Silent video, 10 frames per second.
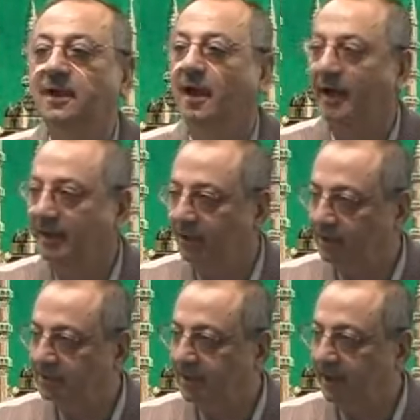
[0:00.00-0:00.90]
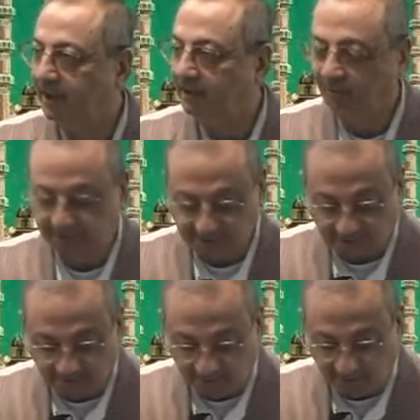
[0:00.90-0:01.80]
I got tired. What is the
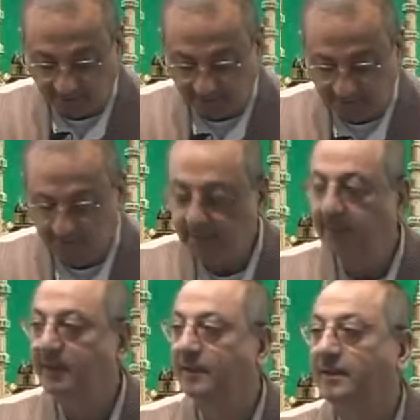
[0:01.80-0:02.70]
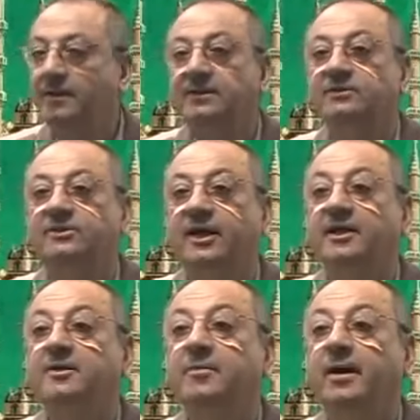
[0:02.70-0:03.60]
verb?
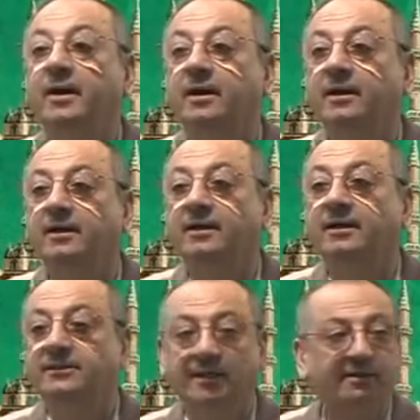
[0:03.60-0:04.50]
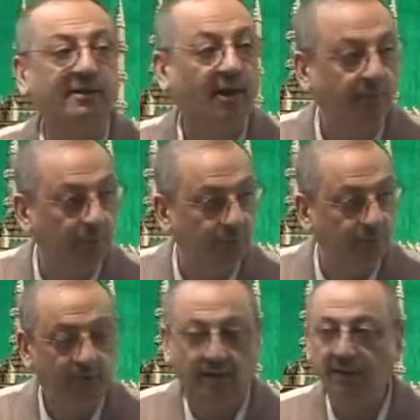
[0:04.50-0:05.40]
Ta'iba
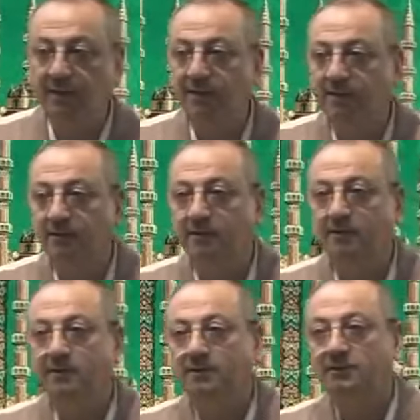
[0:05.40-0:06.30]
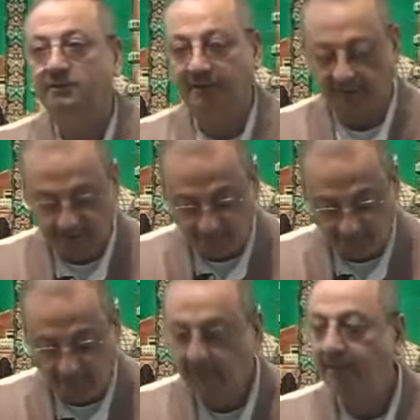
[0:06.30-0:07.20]
yata'abu.
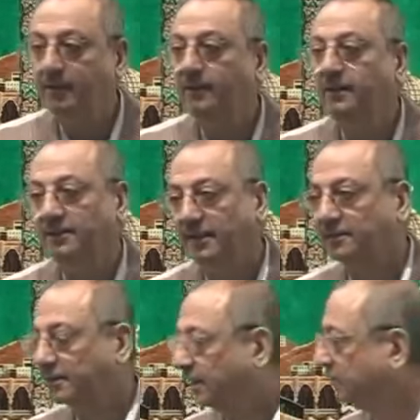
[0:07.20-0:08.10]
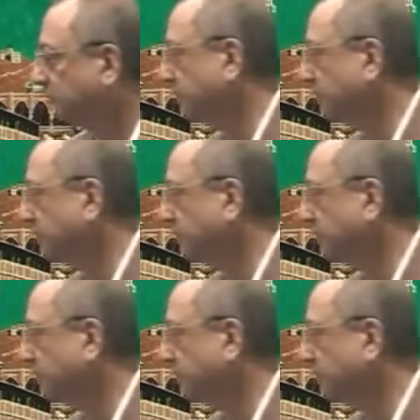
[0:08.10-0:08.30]
Ta'iba yata'abu.